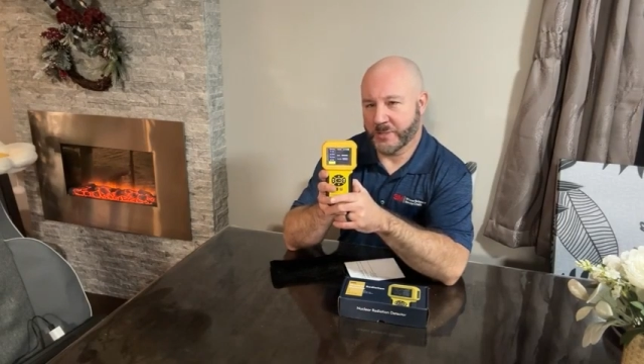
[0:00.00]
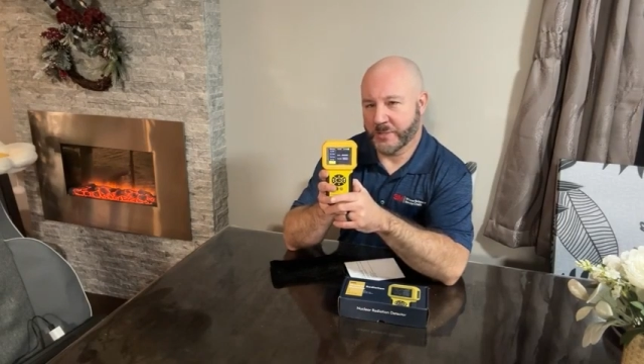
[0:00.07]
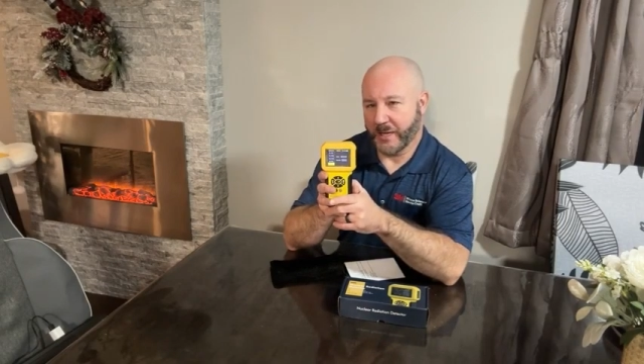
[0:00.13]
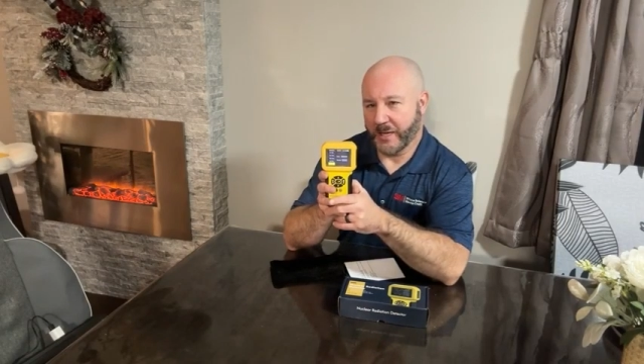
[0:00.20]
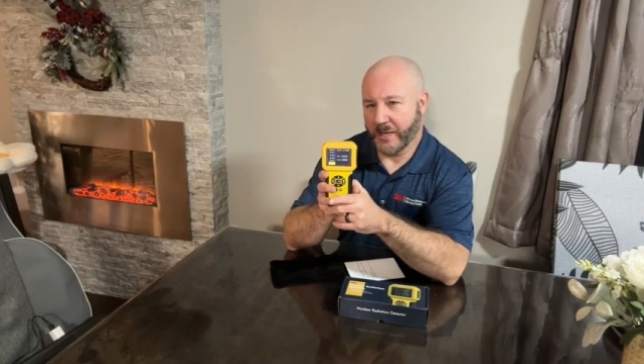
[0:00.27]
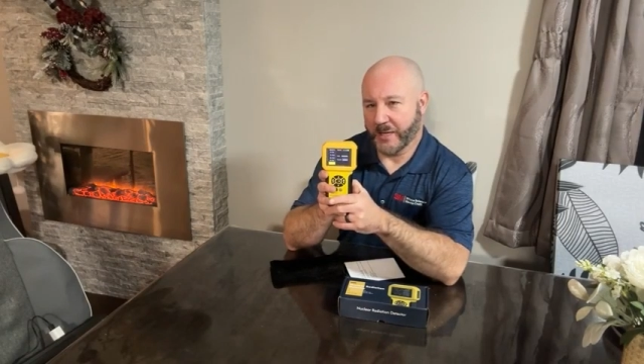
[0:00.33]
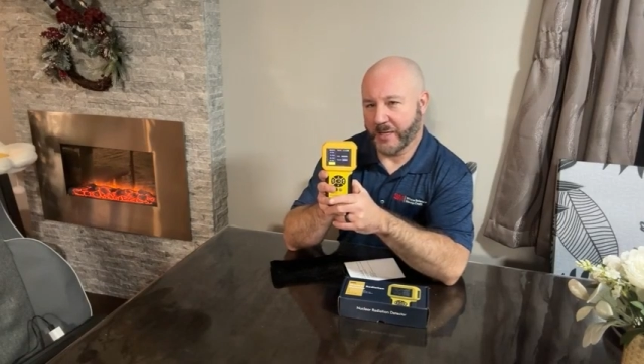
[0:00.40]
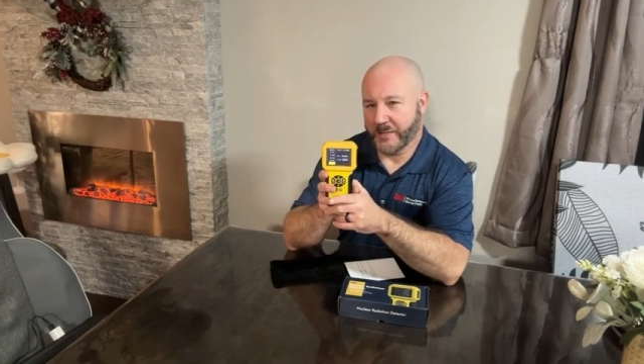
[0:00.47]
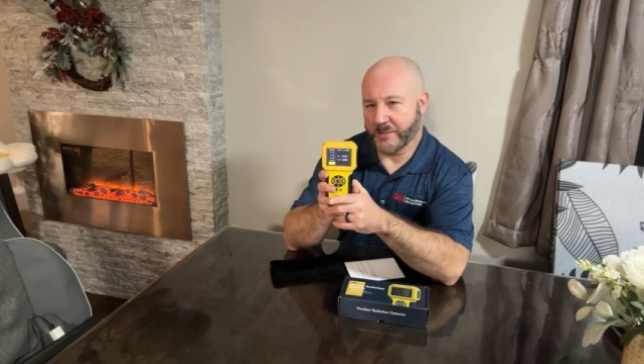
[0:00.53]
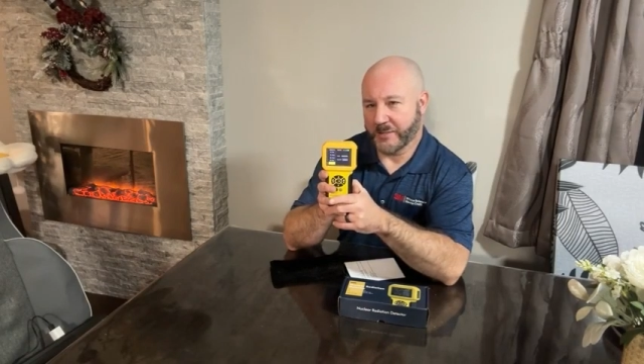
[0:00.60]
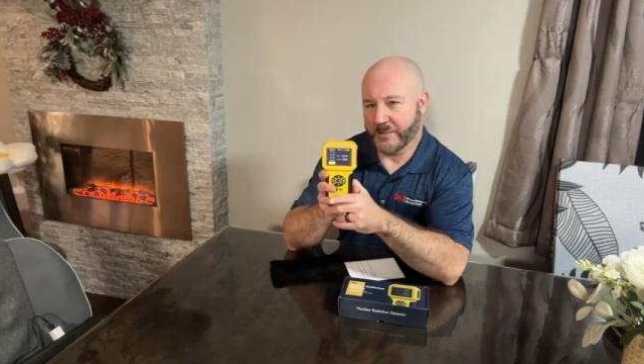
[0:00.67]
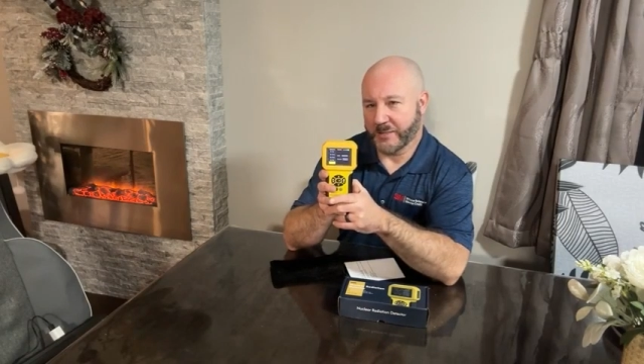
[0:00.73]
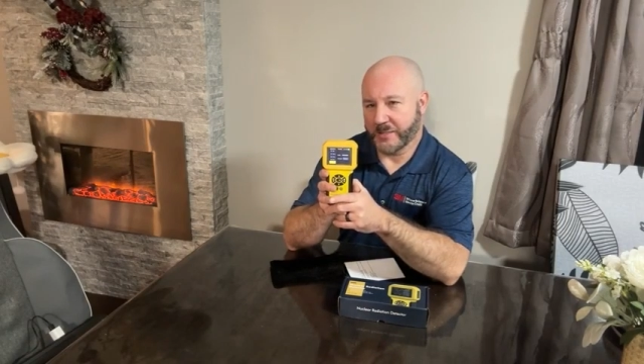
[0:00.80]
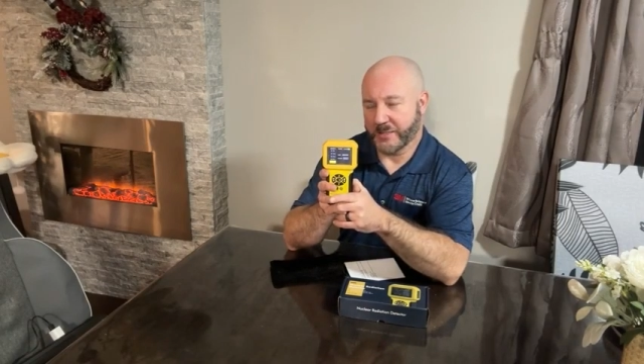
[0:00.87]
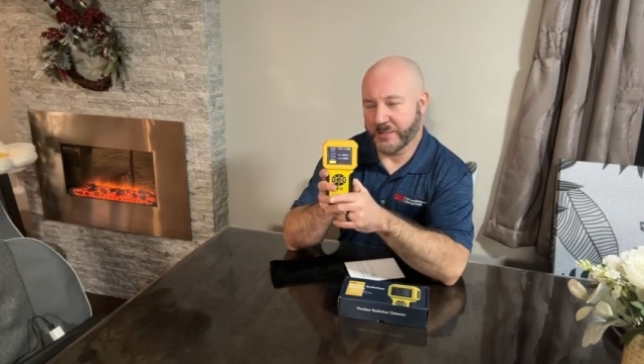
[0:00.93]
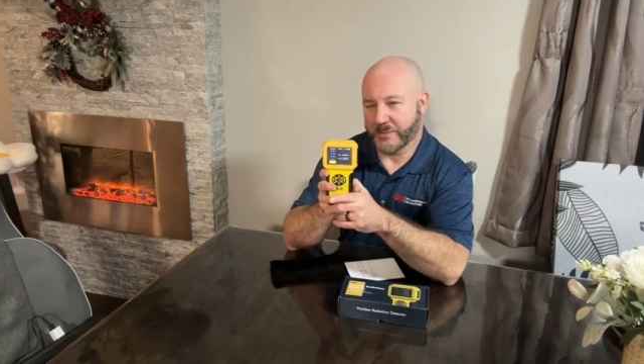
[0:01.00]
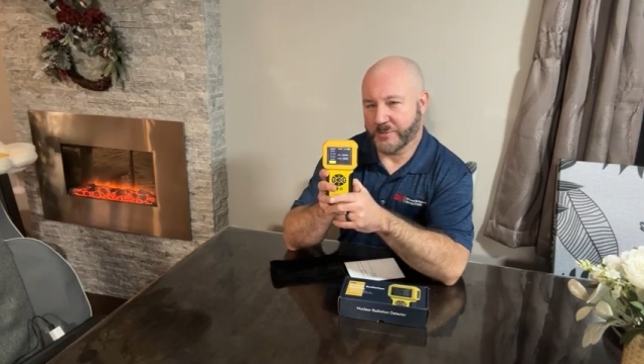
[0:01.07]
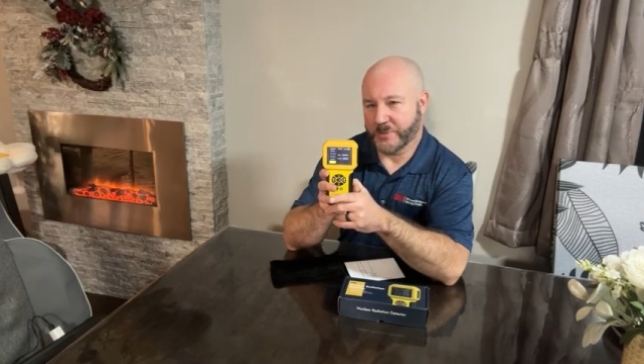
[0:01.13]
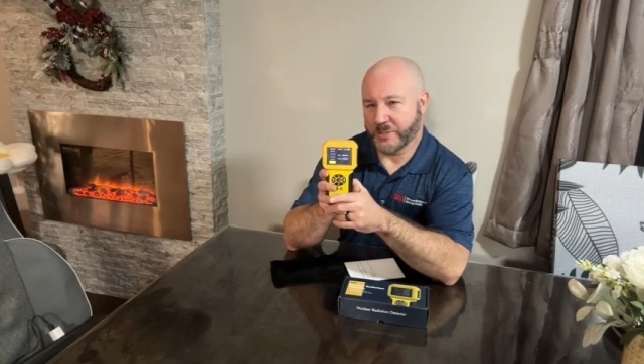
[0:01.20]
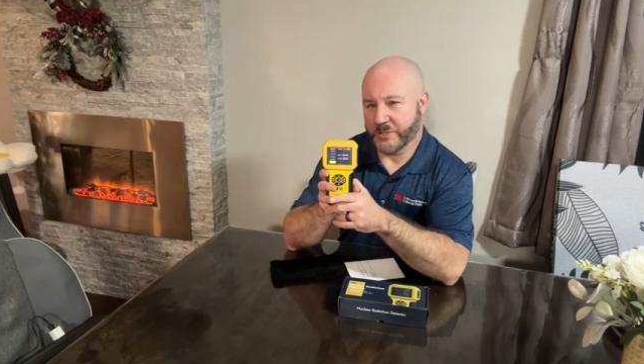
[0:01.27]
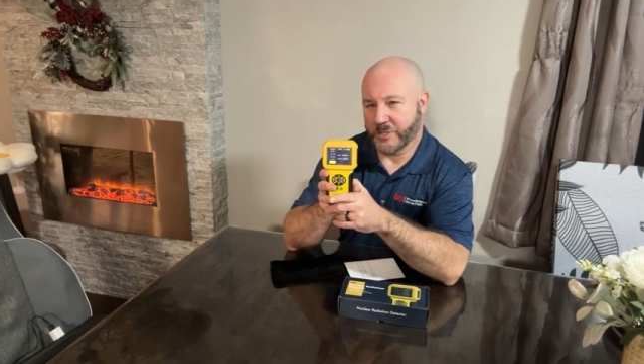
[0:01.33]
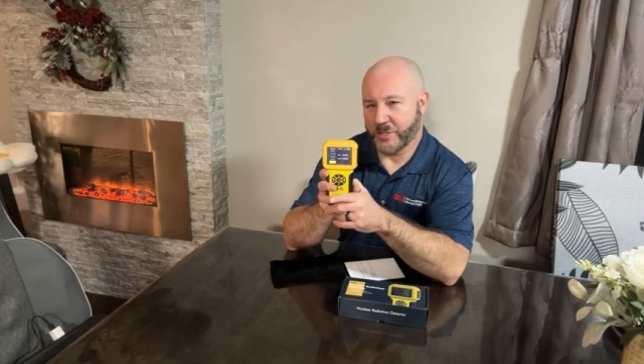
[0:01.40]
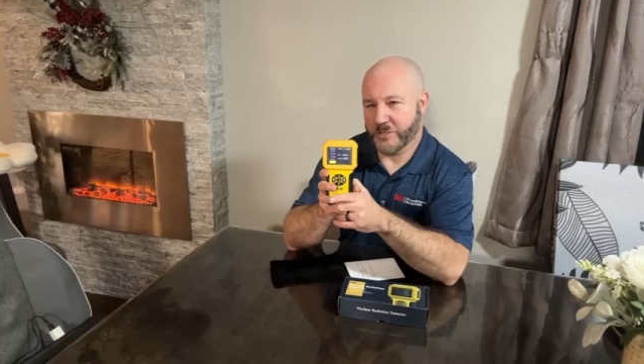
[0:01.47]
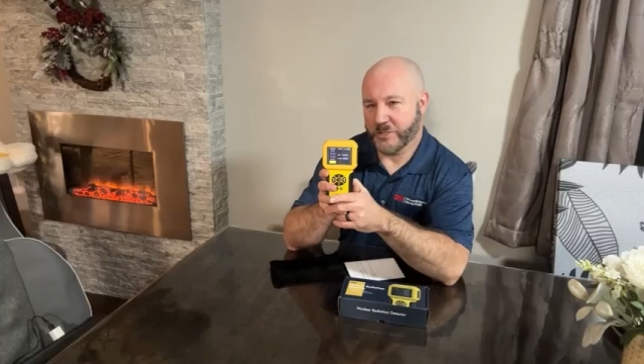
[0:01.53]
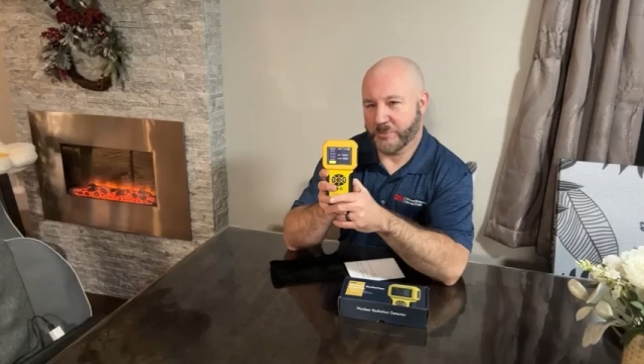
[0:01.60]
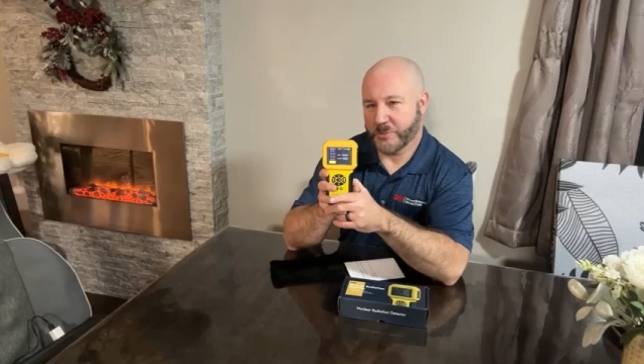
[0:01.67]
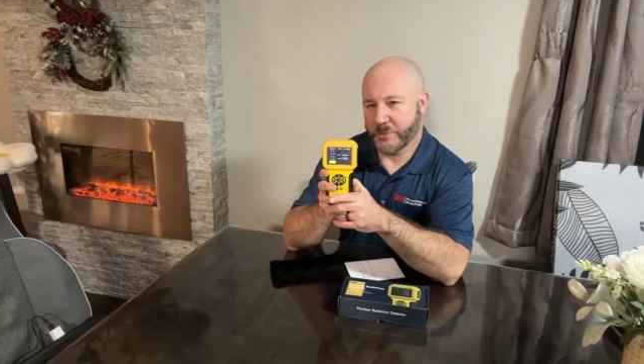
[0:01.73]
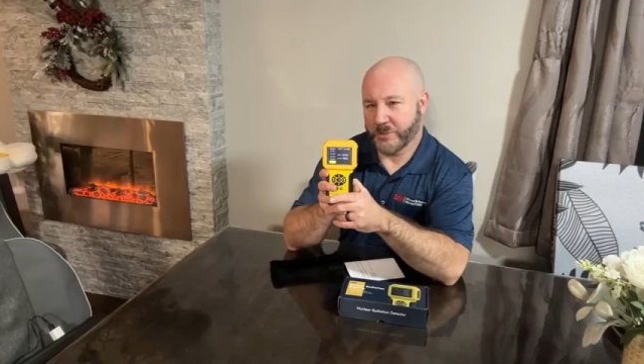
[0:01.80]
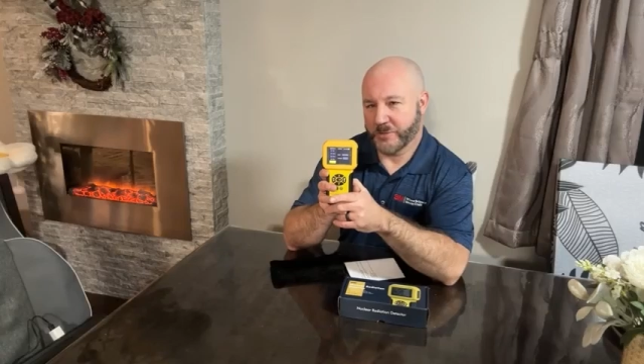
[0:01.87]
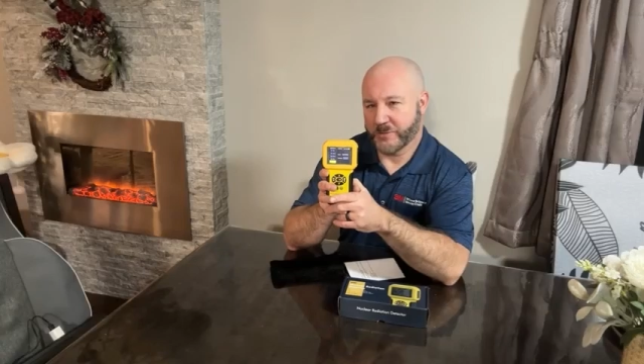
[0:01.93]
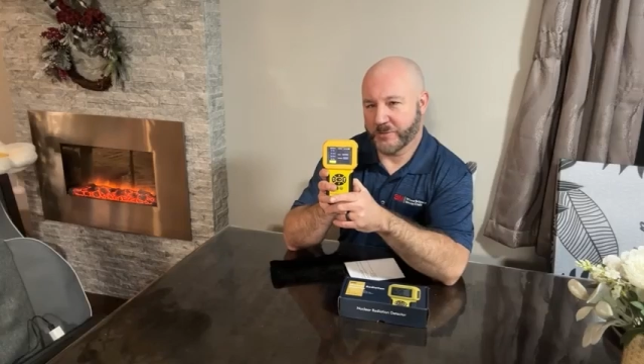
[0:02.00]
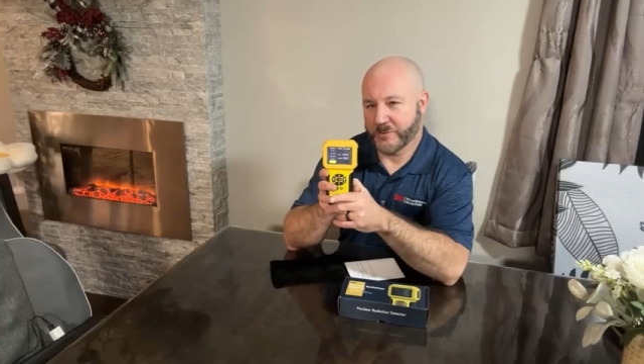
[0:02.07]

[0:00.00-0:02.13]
and it's rechargeable,